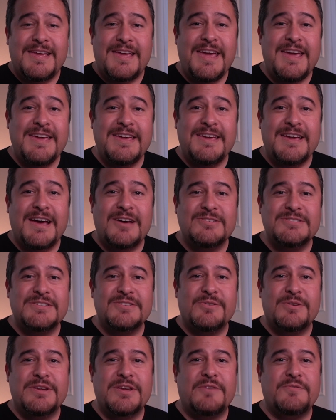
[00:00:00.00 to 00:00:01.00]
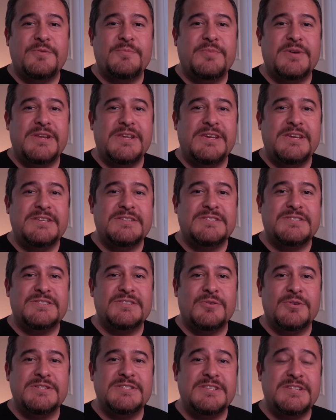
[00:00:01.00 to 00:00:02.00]
Hey, how's it going everybody?
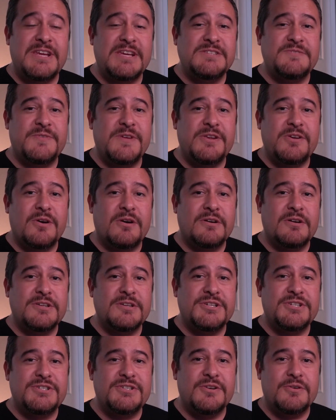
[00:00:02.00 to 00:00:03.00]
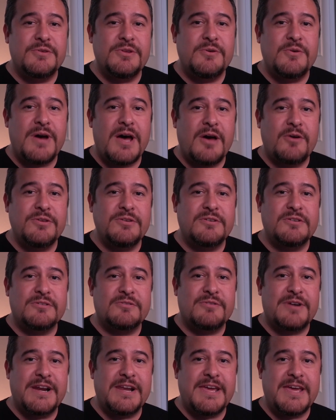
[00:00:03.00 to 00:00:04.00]
So in today's video, I'm gonna show you how you could
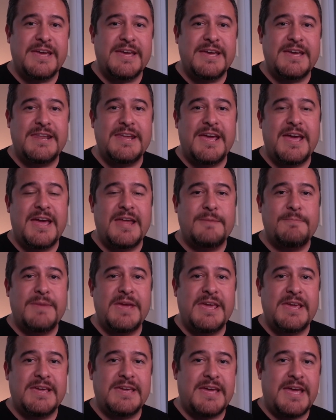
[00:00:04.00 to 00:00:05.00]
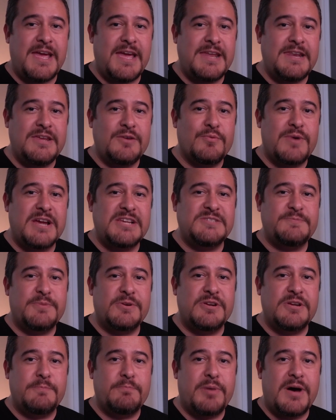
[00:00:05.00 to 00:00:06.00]
go right ahead and make any
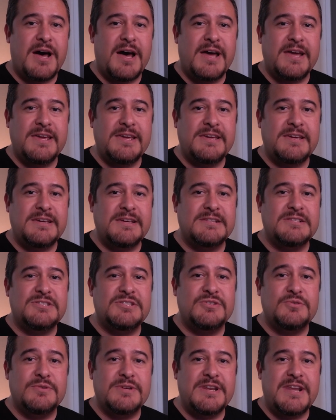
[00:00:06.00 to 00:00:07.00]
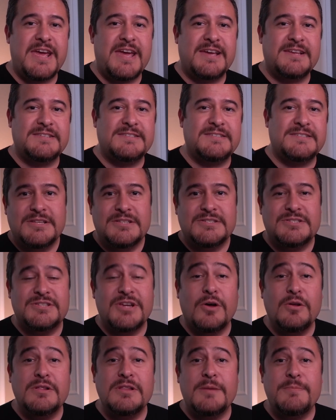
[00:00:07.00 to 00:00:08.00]
Raspberry Pi into a NAS.
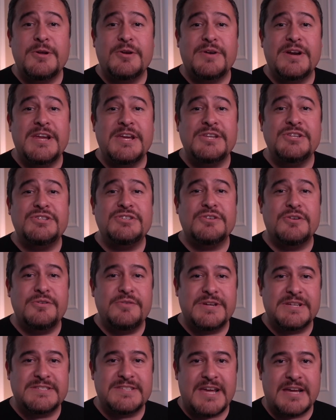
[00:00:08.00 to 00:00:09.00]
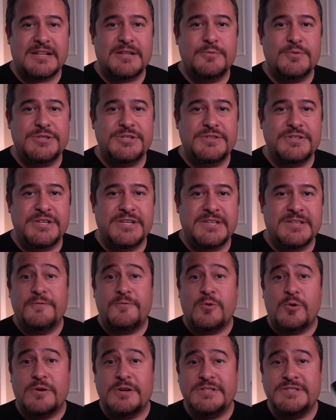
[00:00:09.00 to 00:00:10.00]
So let me go right ahead and show you exactly what you need. Of
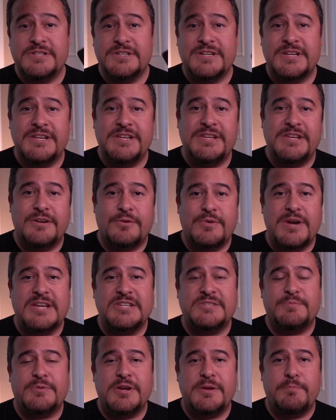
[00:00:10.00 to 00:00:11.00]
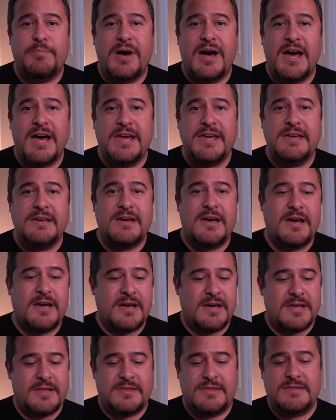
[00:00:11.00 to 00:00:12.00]
course, you're gonna need a Raspberry Pi.
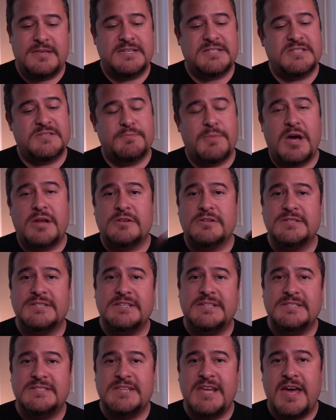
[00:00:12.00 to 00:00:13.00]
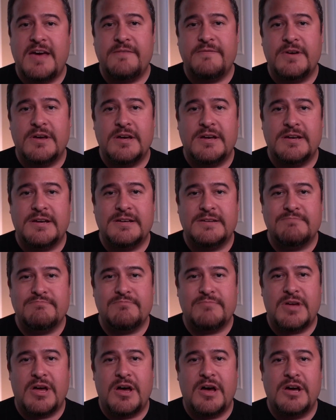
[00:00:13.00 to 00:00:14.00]
Uh, this model does have a
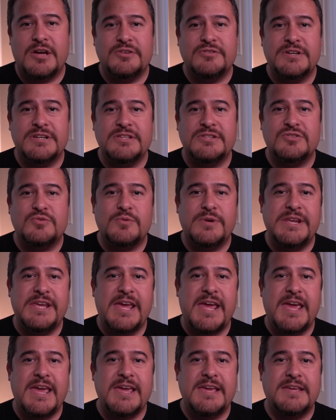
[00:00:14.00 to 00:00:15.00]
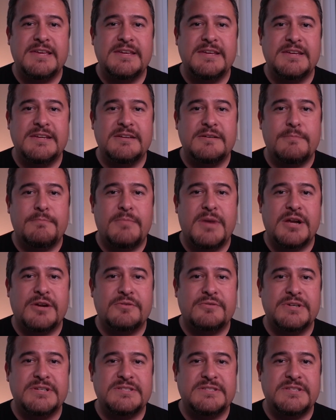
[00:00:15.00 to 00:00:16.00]
128 gig
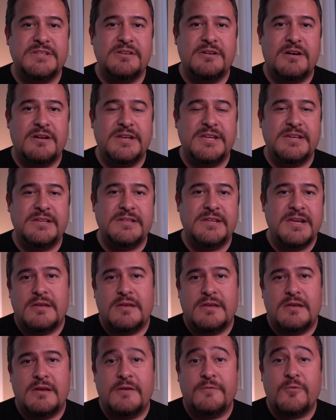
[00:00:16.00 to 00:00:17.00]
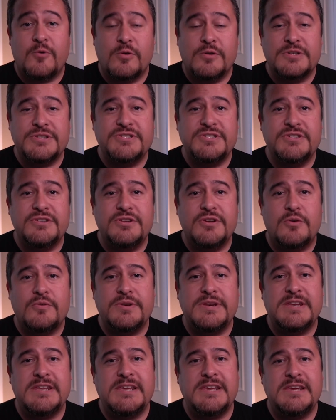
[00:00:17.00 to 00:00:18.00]
micro SD on it. Of course, you
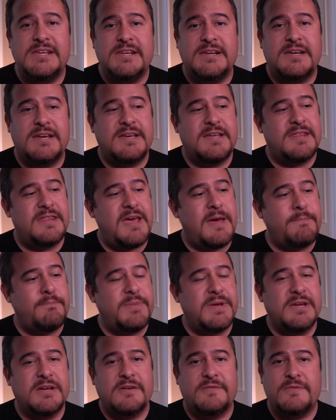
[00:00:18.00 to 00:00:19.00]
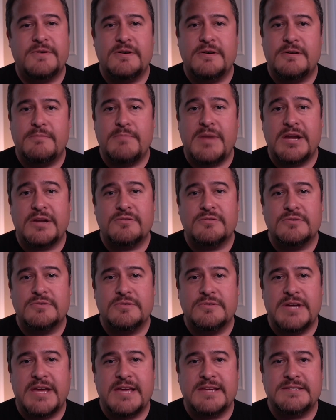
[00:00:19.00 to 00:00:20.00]
don't need uh, that big of a
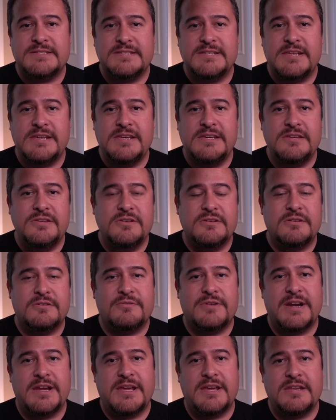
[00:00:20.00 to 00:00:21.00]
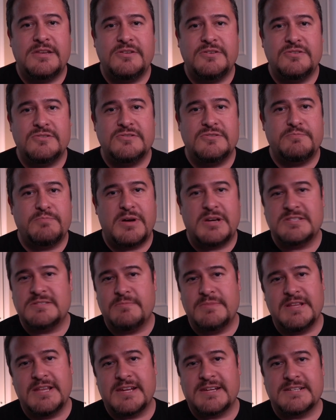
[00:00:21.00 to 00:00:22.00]
micro SD. You could go right ahead and use
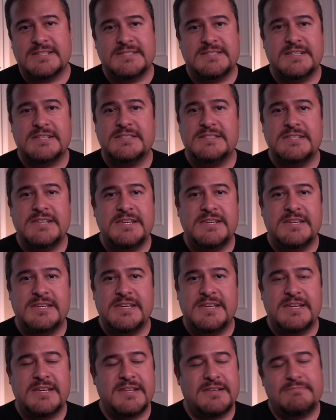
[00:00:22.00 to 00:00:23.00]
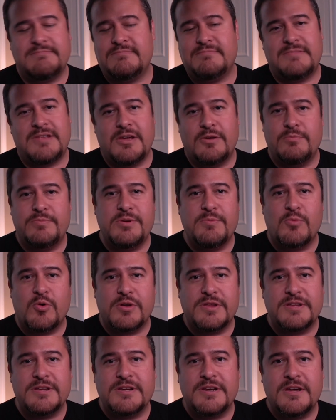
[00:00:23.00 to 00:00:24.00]
possibly like a 16 gig and that would be
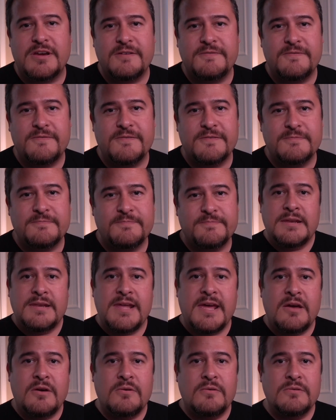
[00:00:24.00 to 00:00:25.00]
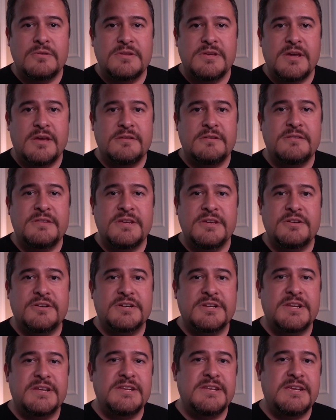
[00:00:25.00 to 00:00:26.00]
more than enough. Now, the other thing you're
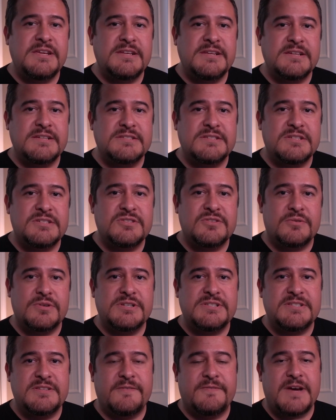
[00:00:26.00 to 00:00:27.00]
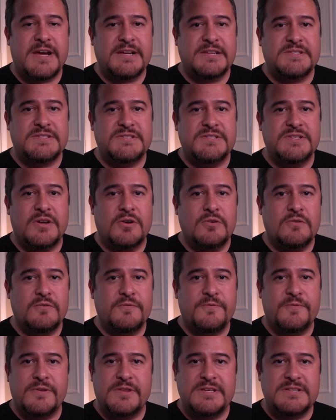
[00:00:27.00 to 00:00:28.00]
gonna need is a storage device. So
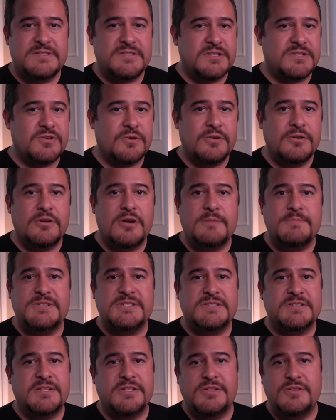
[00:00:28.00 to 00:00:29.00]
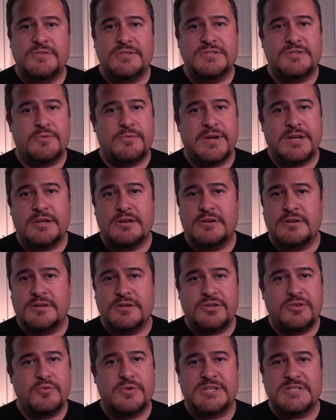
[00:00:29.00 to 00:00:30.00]
for this tutorial, I'm just gonna use a regular
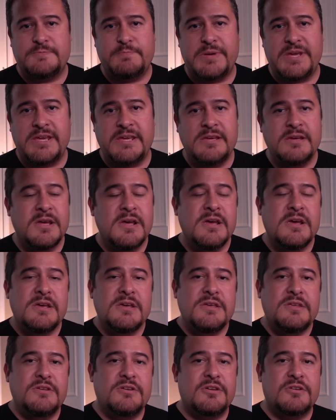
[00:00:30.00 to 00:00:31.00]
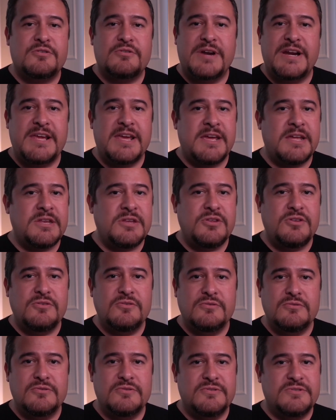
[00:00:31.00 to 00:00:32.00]
USB. You could go ahead and
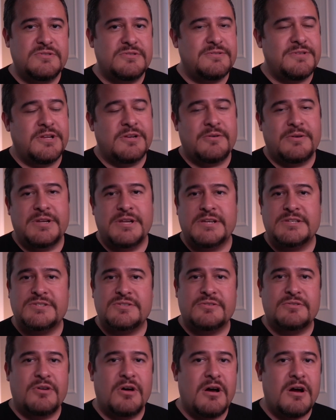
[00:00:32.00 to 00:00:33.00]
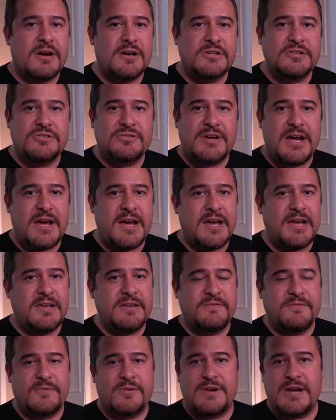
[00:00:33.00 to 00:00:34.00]
use, you know, an external hard
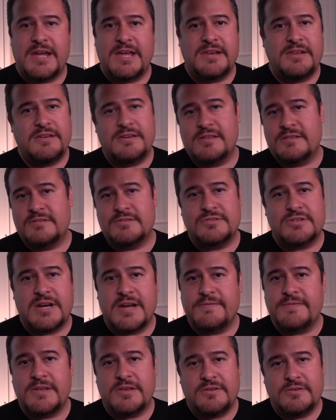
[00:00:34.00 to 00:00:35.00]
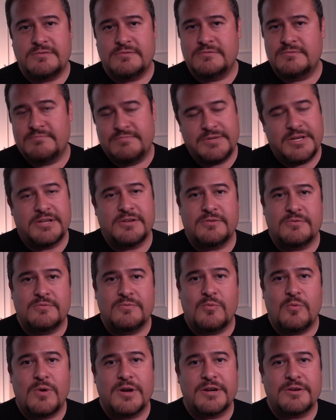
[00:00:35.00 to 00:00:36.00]
drive or any other drive that you, you know,
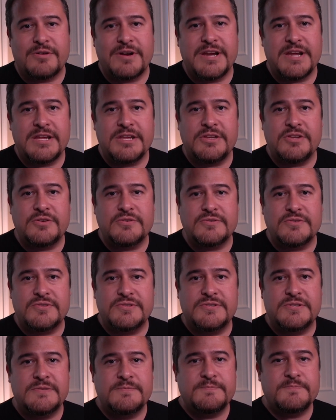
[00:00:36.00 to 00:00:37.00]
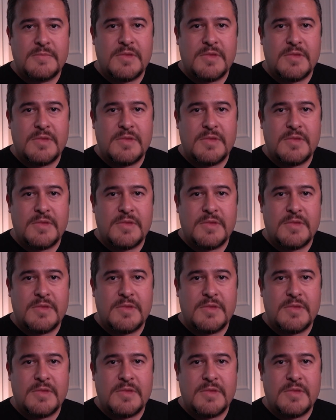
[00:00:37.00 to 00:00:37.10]
wanna go ahead and use.